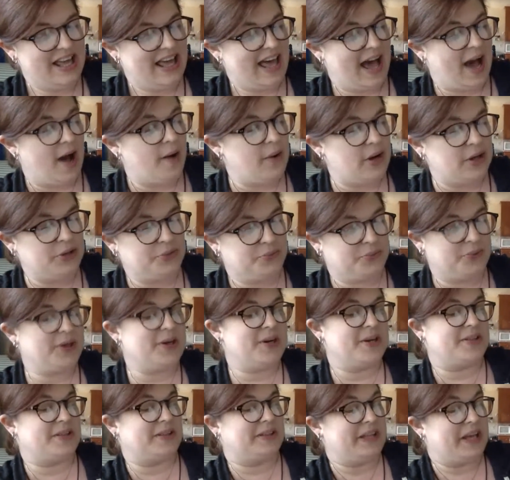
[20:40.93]
How
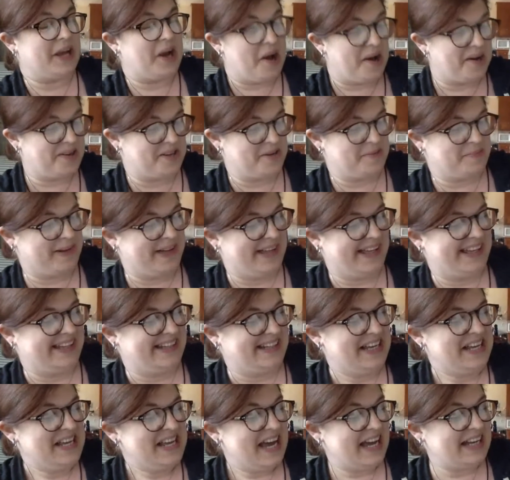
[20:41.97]
unworthily
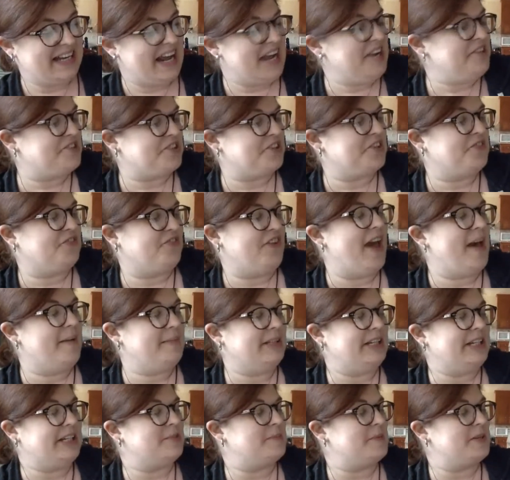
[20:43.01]
occupied! An ancient
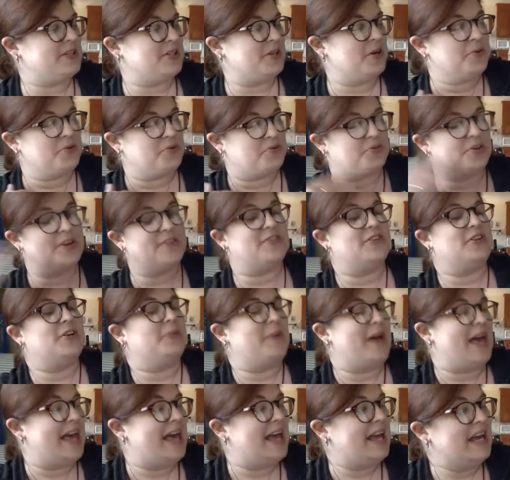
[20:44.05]
family to be so driven
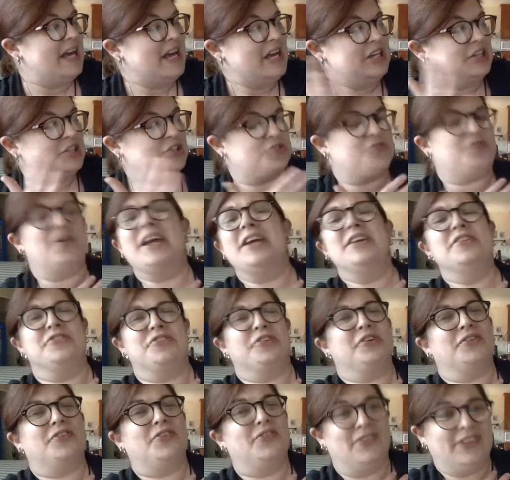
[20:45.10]
away!
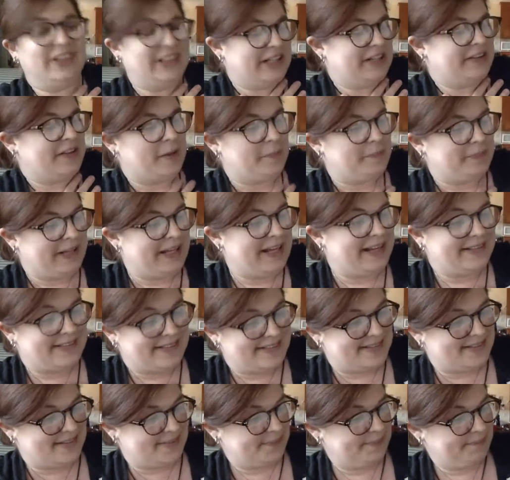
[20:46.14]
Strangers filling their
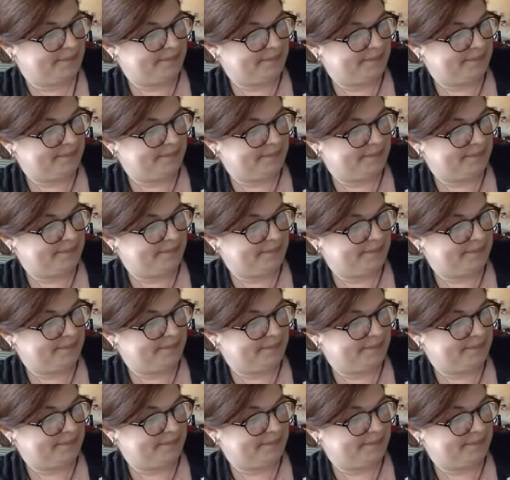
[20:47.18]
place!"